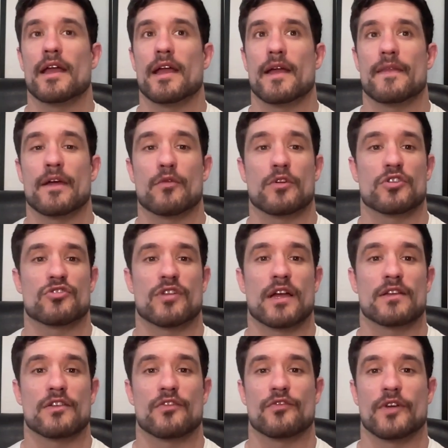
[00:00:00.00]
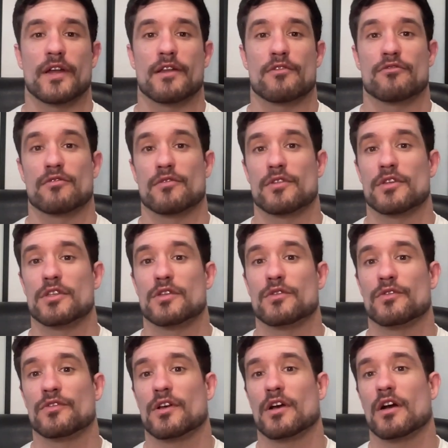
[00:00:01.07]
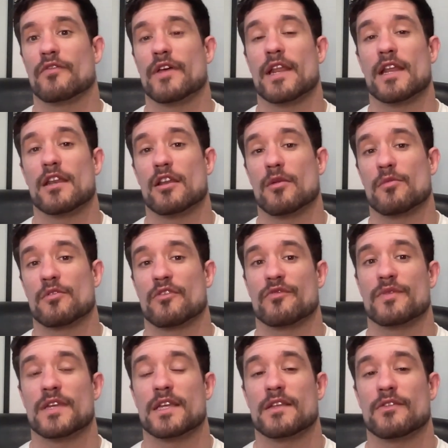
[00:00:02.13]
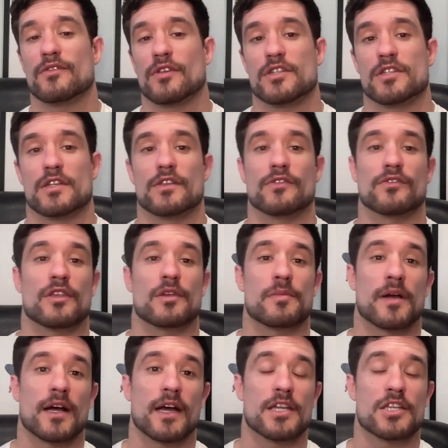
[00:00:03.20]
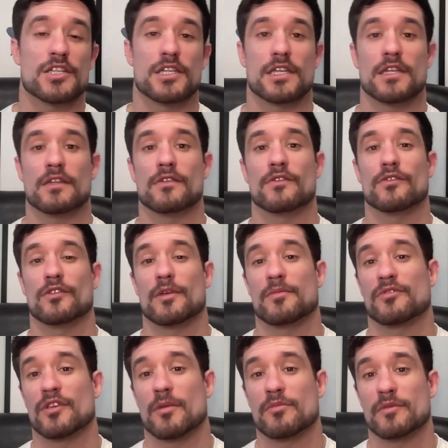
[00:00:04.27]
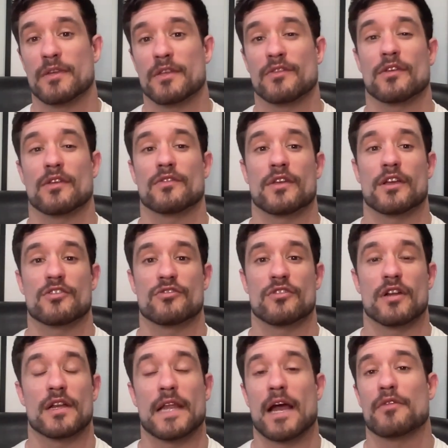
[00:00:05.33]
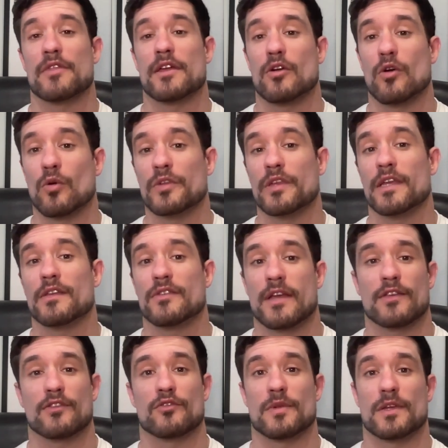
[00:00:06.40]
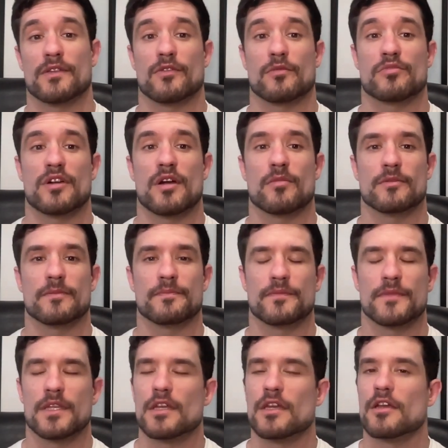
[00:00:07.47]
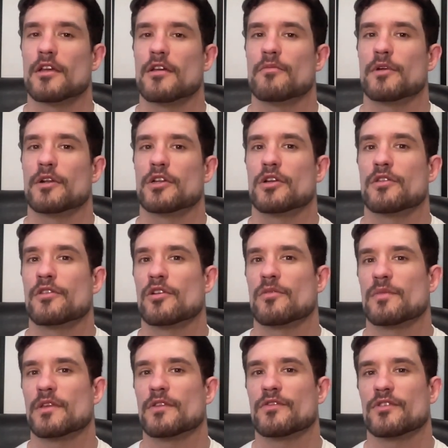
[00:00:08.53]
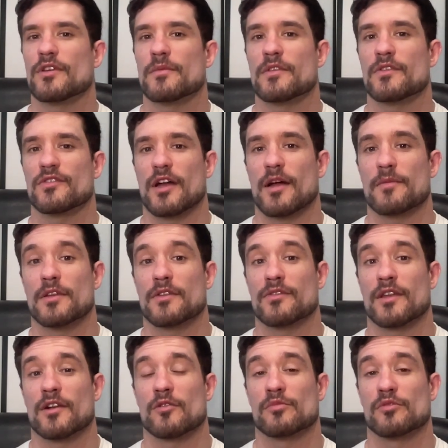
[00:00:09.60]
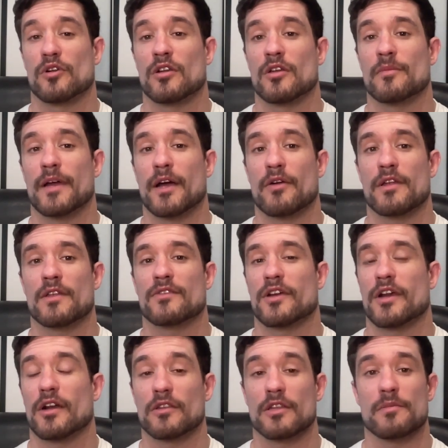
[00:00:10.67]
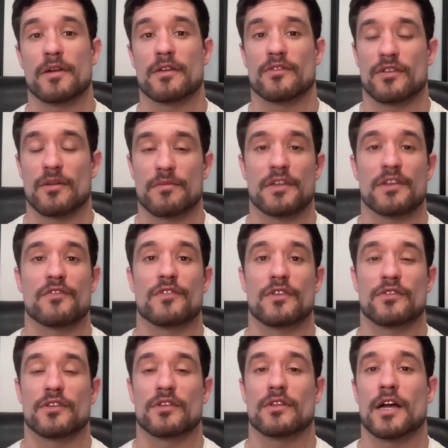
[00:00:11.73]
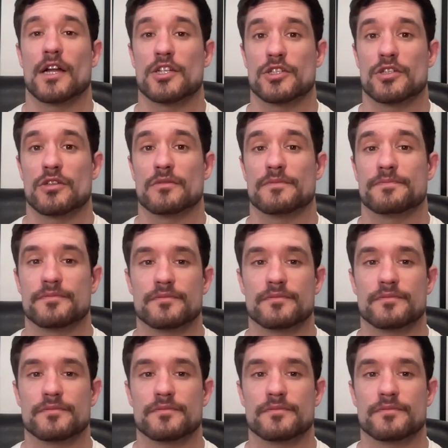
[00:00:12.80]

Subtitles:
and that we're trying to fight it through the use of any number of means such as sleep hygiene, sleep supplements, etc., and how that only exacerbates the problem. But could there be some insomnias that are brought about entirely by something physiological?